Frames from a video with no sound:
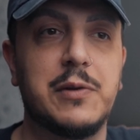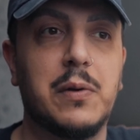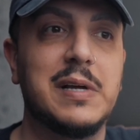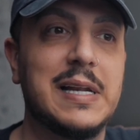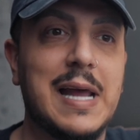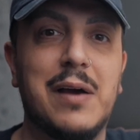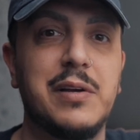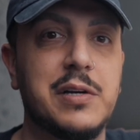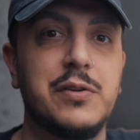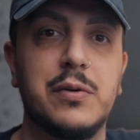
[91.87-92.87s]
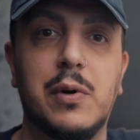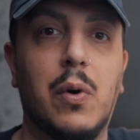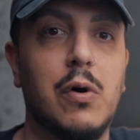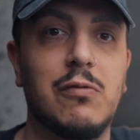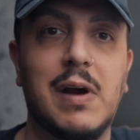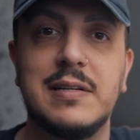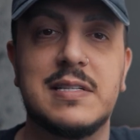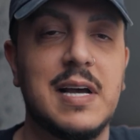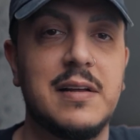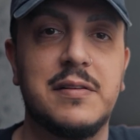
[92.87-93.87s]
only now you could do it all right
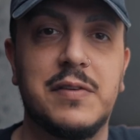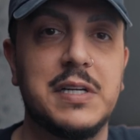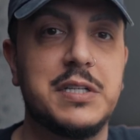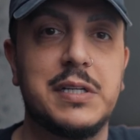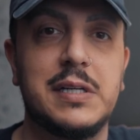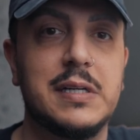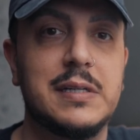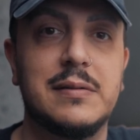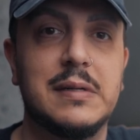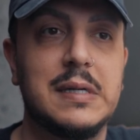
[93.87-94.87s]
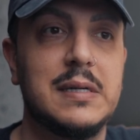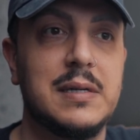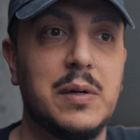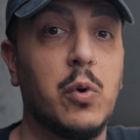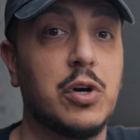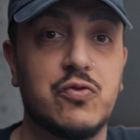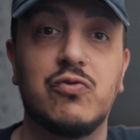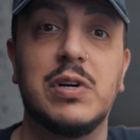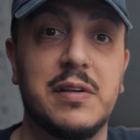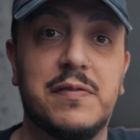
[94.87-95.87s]
inside DaVinci, and it works
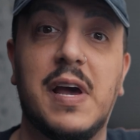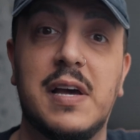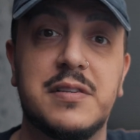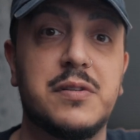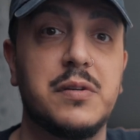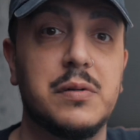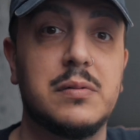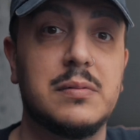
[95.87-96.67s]
really fast too.